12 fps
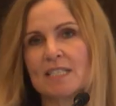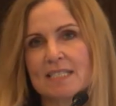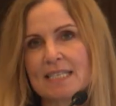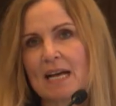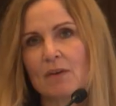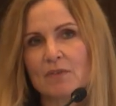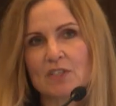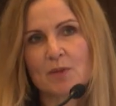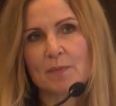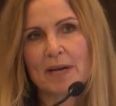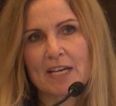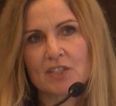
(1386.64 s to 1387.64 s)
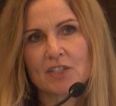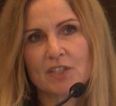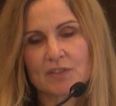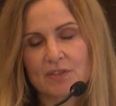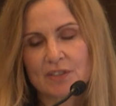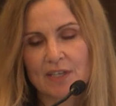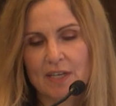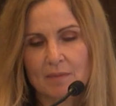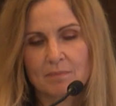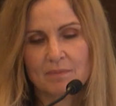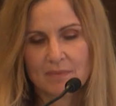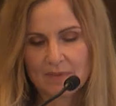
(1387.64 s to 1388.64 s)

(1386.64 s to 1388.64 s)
to salvage the patient. I